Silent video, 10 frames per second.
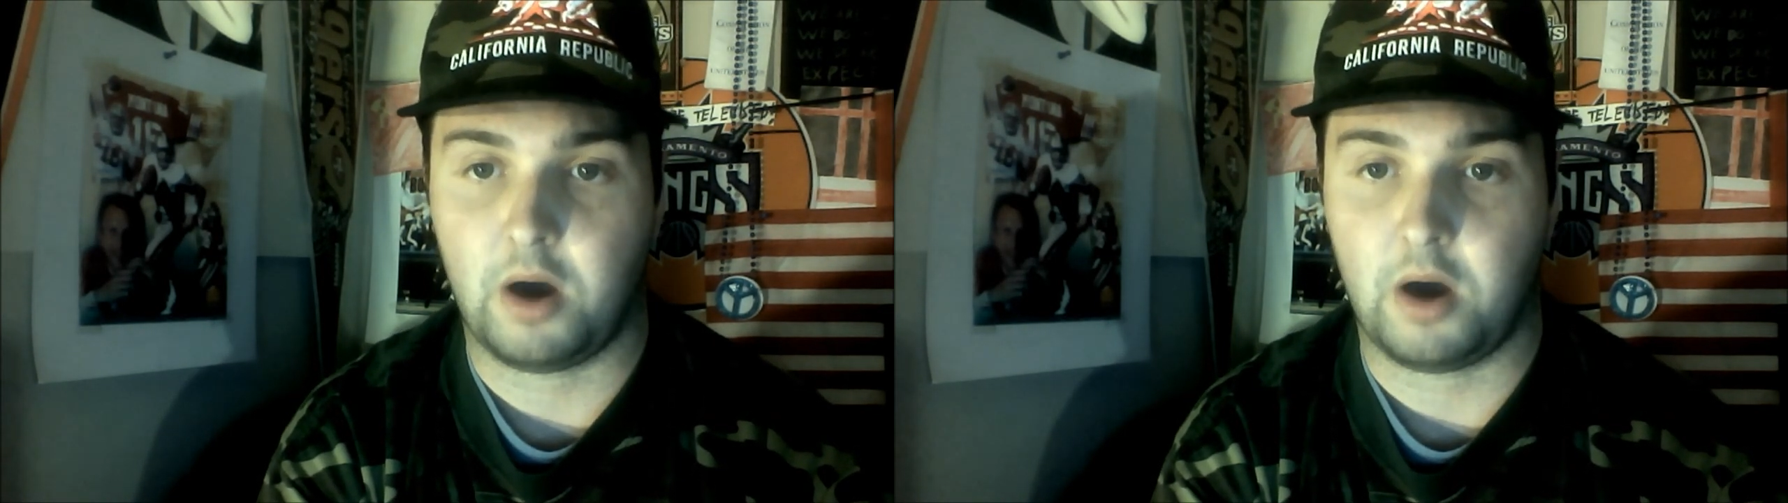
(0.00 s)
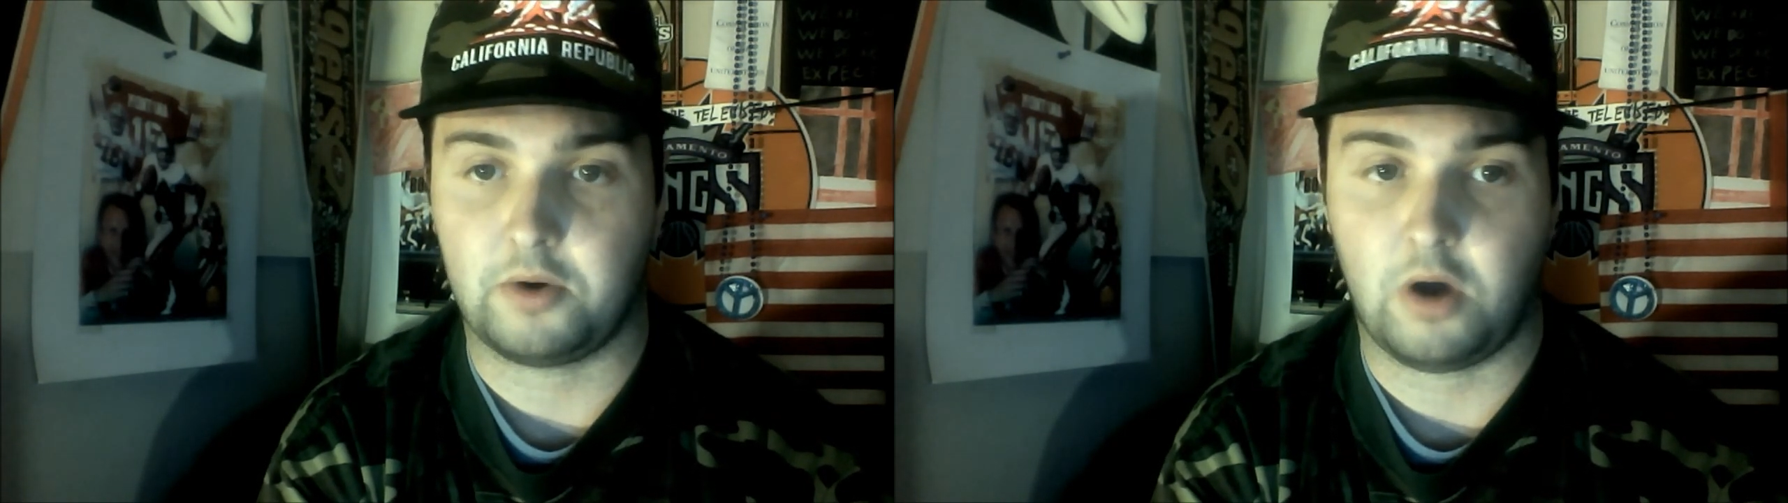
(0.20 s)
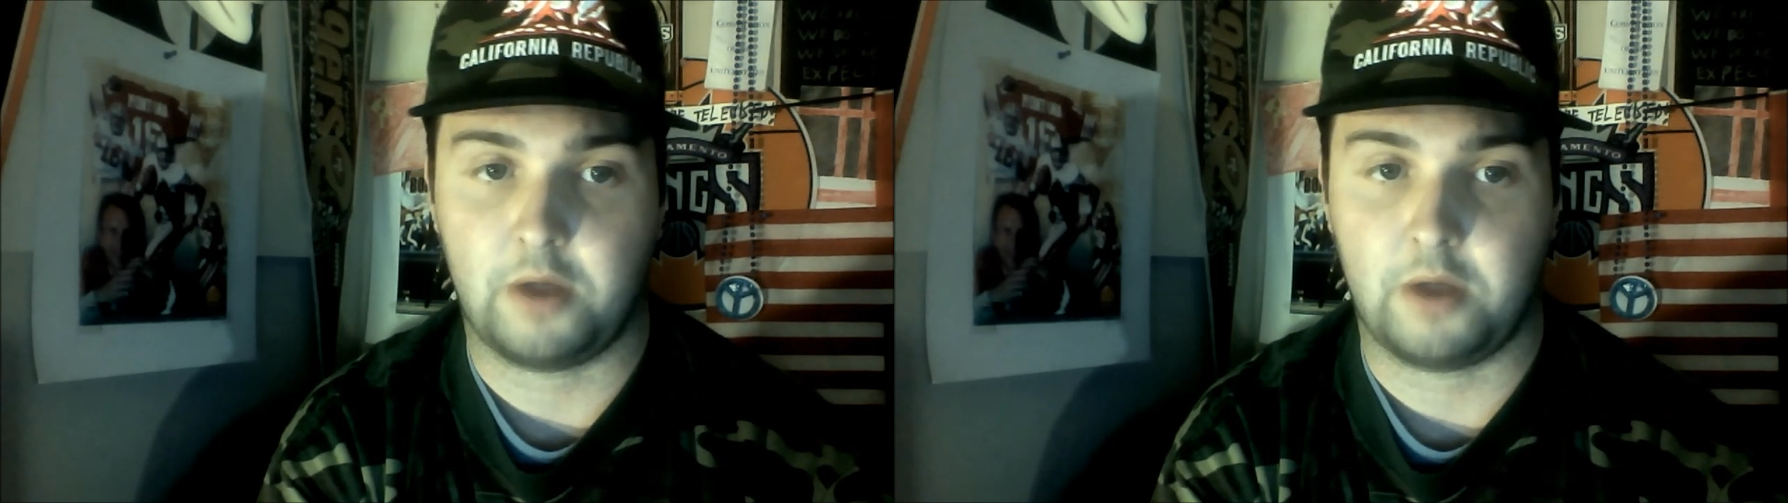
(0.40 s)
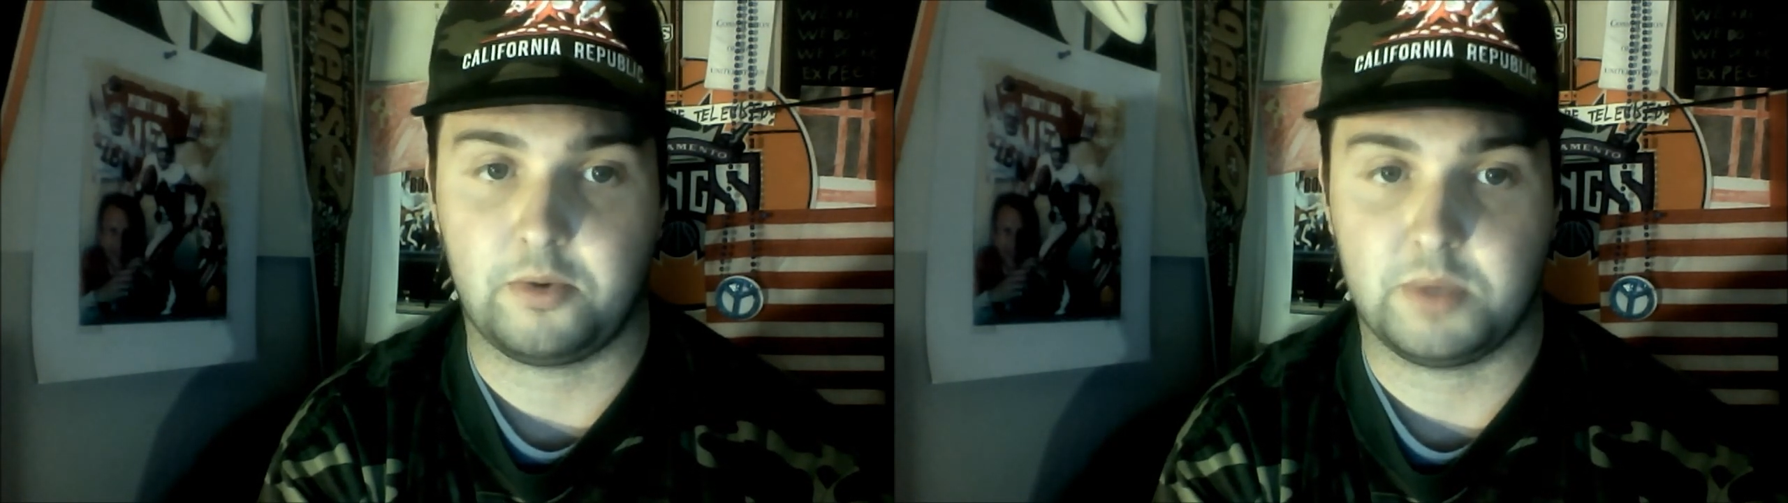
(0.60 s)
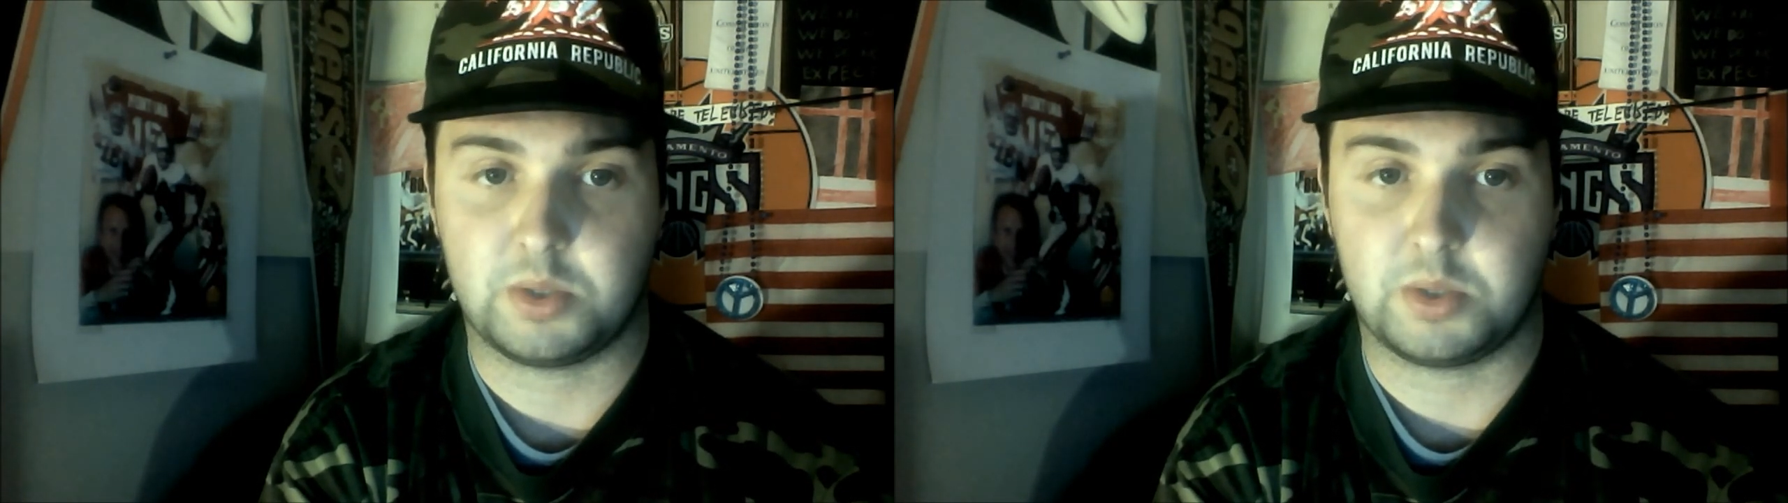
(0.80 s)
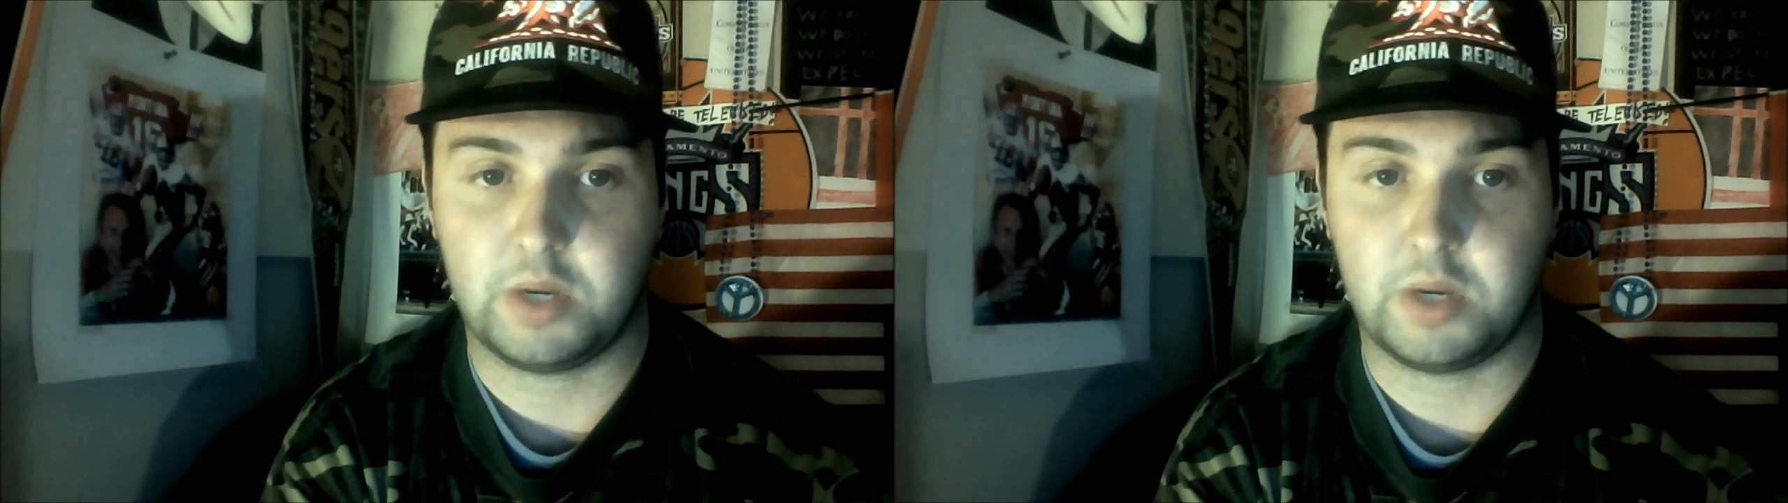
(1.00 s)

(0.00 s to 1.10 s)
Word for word: Potter author was